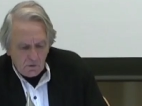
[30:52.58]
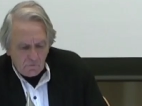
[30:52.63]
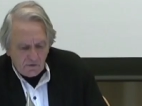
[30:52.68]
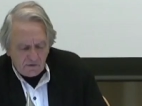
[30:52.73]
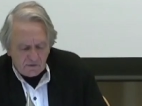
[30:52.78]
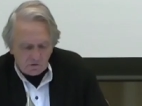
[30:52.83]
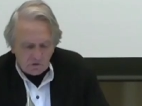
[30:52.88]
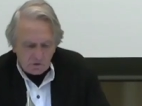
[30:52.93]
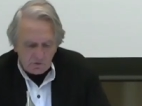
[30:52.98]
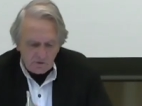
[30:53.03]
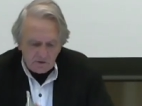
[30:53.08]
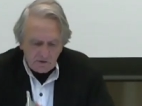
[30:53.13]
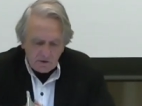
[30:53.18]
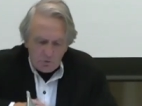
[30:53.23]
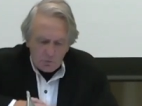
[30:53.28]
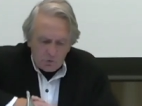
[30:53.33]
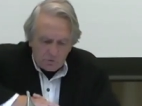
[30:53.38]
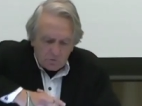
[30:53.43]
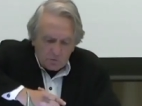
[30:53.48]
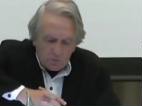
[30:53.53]
This
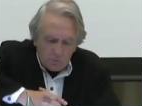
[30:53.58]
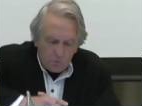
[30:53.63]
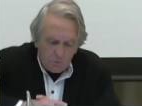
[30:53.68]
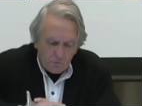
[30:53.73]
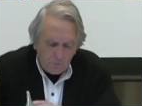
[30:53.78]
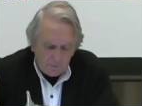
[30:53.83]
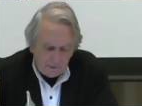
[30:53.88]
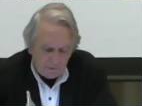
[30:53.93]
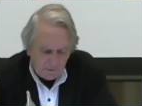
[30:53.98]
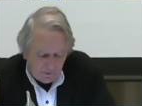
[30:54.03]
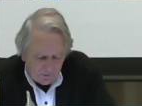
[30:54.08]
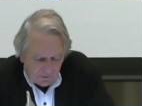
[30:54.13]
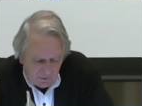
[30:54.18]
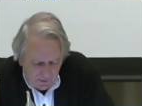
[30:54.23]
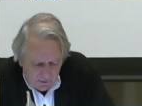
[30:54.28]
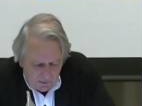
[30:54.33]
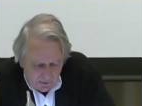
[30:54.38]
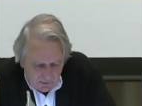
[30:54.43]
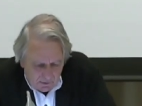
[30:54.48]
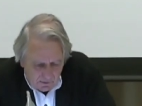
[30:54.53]
continuous movement
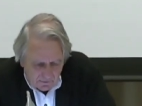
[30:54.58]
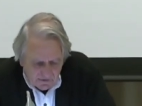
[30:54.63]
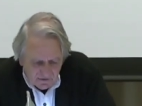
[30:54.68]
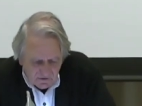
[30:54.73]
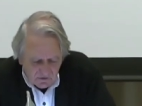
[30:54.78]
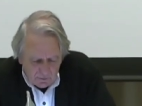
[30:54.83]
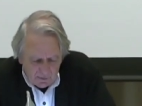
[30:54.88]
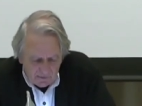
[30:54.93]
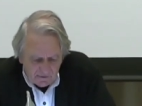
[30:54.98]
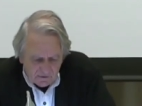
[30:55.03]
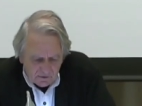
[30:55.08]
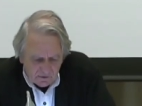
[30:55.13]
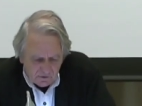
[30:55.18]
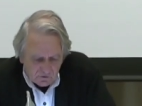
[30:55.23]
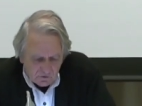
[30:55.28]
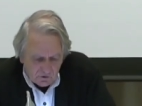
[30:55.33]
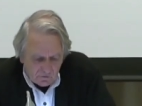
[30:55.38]
dismisses